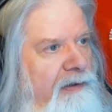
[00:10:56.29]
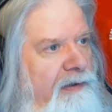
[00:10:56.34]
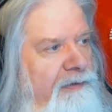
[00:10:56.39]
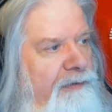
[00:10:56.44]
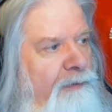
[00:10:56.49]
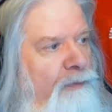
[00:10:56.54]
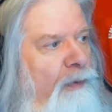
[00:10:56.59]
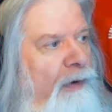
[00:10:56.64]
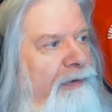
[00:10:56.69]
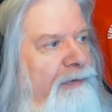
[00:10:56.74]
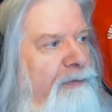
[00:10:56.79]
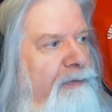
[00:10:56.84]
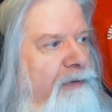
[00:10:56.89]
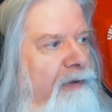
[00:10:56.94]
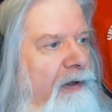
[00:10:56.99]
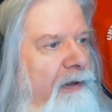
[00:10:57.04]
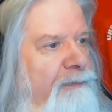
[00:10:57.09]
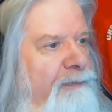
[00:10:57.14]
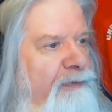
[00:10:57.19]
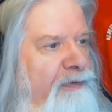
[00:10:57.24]
the weather
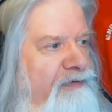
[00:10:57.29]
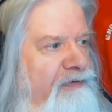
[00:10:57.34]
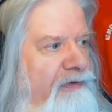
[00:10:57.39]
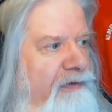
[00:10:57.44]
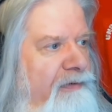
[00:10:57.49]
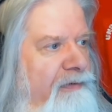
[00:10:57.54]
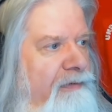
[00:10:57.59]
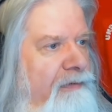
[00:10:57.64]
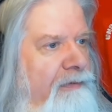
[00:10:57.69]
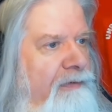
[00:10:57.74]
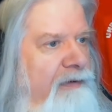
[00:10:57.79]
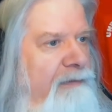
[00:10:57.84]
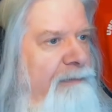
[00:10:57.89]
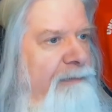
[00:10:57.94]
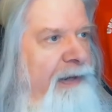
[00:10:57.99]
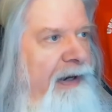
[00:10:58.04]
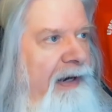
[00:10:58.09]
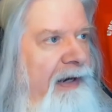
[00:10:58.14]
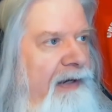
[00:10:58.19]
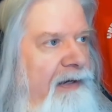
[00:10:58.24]
got particularly
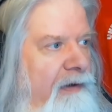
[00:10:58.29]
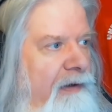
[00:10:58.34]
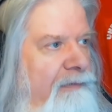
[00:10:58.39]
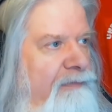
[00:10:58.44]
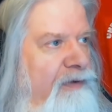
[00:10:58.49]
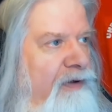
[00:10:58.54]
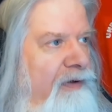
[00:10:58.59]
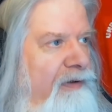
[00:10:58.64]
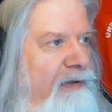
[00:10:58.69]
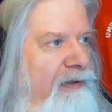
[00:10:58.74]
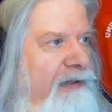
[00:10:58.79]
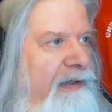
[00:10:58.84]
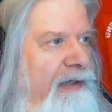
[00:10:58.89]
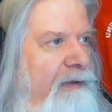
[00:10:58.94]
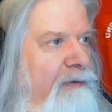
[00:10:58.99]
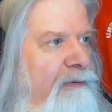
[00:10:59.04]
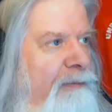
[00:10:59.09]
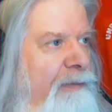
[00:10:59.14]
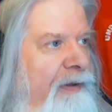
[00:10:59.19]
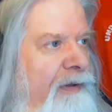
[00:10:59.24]
bad. I'm talking
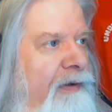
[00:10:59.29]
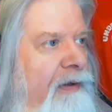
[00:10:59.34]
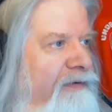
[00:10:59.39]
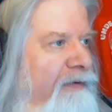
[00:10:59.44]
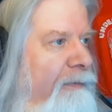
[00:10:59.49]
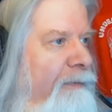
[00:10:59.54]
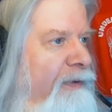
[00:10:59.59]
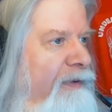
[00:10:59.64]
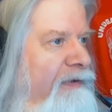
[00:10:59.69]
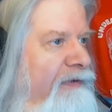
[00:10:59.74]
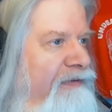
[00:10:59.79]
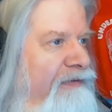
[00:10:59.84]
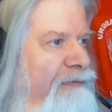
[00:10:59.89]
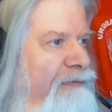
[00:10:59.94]
now about somebody's